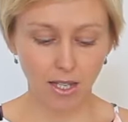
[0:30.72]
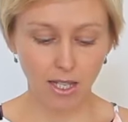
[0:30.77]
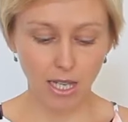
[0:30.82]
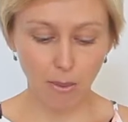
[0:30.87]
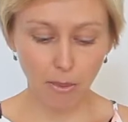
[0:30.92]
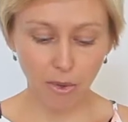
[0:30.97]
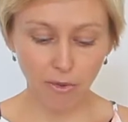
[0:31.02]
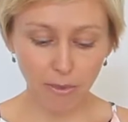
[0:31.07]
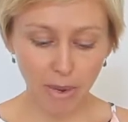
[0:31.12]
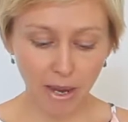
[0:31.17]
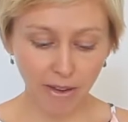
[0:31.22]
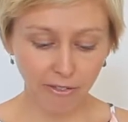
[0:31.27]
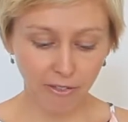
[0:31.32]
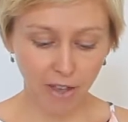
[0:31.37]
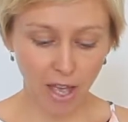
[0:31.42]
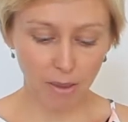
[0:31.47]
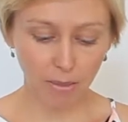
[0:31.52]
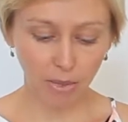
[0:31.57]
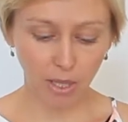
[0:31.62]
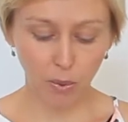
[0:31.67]
some of my
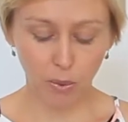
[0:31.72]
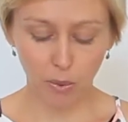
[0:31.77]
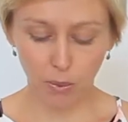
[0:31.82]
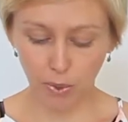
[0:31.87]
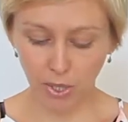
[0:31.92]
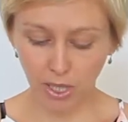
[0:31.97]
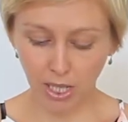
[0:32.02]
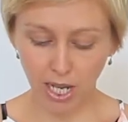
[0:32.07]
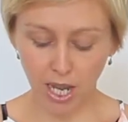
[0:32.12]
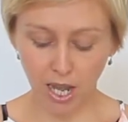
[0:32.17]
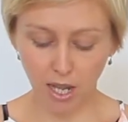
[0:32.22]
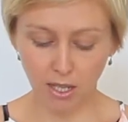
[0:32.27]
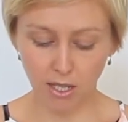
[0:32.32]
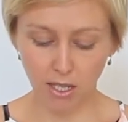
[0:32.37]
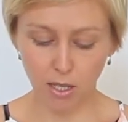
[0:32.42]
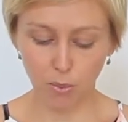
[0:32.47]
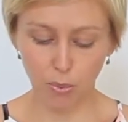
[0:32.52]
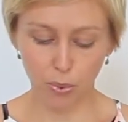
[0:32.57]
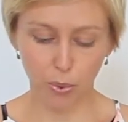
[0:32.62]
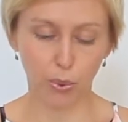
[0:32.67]
family were really
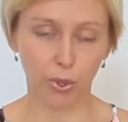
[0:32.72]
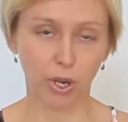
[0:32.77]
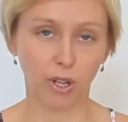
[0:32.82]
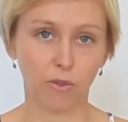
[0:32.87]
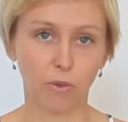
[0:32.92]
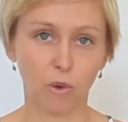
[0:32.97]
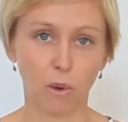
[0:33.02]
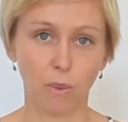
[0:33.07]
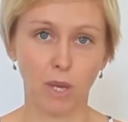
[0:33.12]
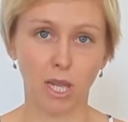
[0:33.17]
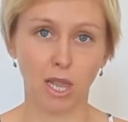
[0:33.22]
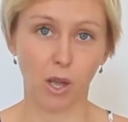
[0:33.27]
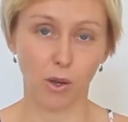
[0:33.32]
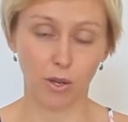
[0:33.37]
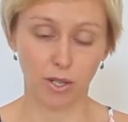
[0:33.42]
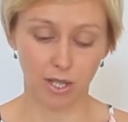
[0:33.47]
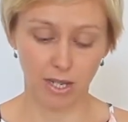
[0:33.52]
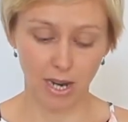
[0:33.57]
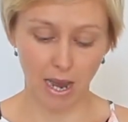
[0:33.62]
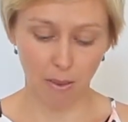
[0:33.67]
unsupportive when we
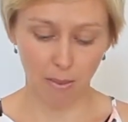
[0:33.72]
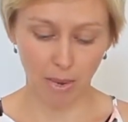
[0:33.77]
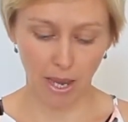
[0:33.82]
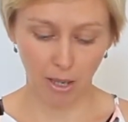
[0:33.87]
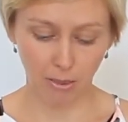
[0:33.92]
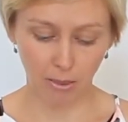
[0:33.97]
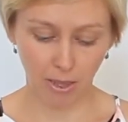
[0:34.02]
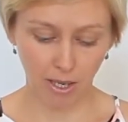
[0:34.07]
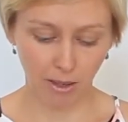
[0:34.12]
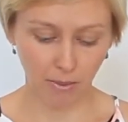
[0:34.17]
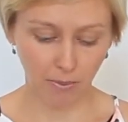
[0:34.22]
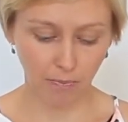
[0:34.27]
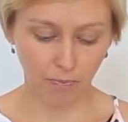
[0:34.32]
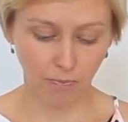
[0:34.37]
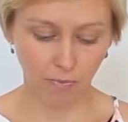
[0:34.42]
lost our baby.